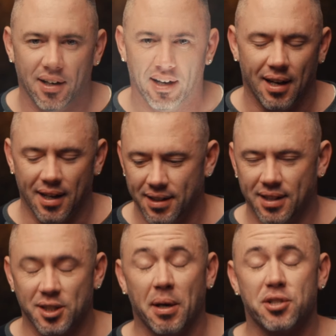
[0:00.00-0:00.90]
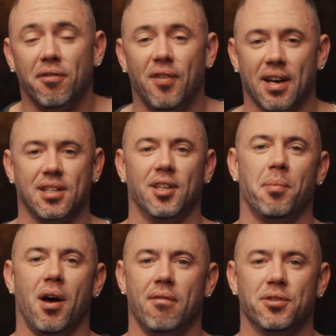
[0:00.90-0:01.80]
The special effects on the
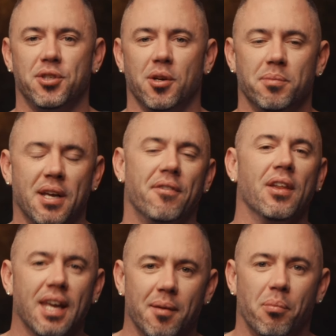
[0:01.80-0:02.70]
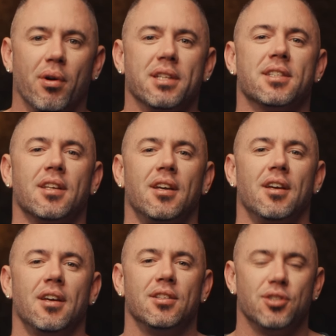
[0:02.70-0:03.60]
Pavotube definitely get
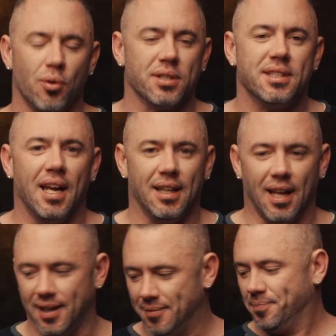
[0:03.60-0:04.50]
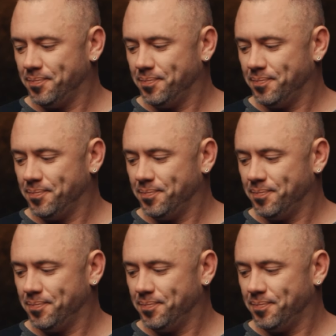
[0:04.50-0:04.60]
points towards Nanlite.